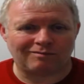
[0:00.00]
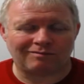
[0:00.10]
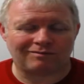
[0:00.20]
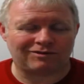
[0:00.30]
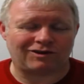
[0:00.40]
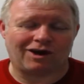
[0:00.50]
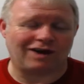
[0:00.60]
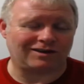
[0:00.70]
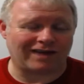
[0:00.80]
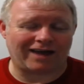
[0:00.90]
So
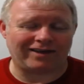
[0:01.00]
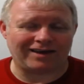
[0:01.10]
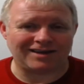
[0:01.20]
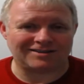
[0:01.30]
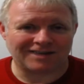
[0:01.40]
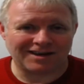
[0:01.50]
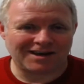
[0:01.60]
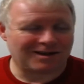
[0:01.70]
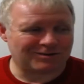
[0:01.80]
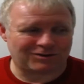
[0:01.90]
yeah, it is
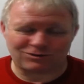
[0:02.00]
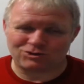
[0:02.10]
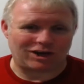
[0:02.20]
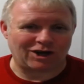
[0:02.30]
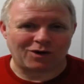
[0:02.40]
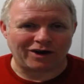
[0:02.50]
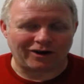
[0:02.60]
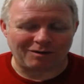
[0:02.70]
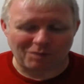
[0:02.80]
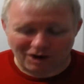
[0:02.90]
shit going on at
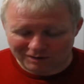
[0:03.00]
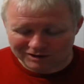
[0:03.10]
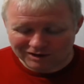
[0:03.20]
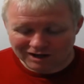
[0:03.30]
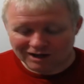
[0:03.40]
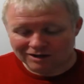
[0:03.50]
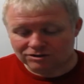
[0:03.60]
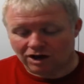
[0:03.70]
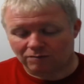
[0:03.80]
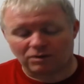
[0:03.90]
the moment.
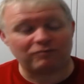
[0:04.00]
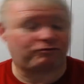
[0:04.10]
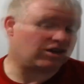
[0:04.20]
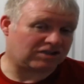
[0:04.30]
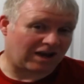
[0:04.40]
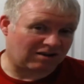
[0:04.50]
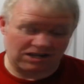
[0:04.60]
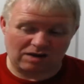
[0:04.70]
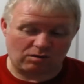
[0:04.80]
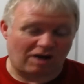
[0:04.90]
So, but first thing I'd
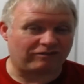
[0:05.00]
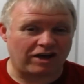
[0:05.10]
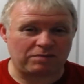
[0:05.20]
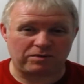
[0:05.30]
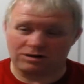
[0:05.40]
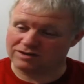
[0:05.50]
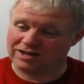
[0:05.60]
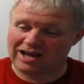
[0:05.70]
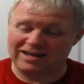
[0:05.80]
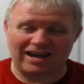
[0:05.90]
say, what I'm vaping on tonight